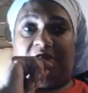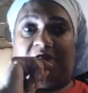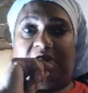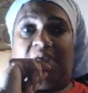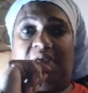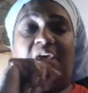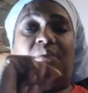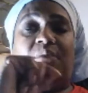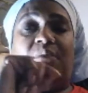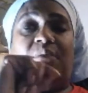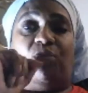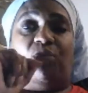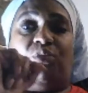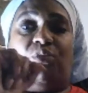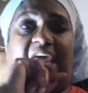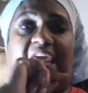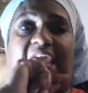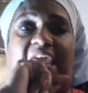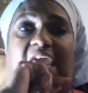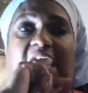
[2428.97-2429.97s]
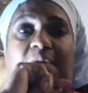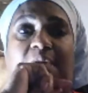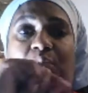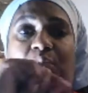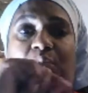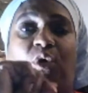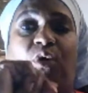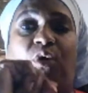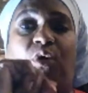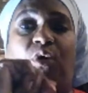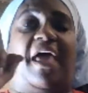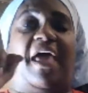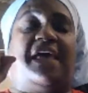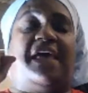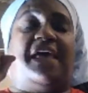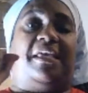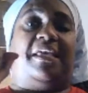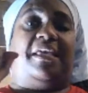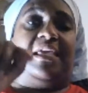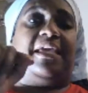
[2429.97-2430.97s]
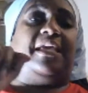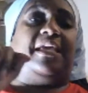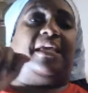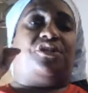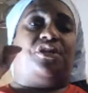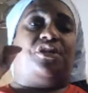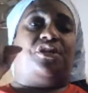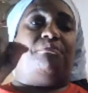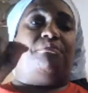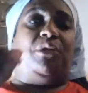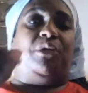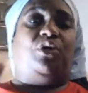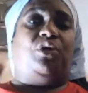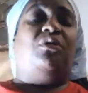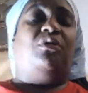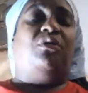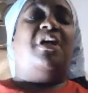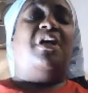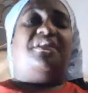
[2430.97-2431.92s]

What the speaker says: But when I had moved, I had to move.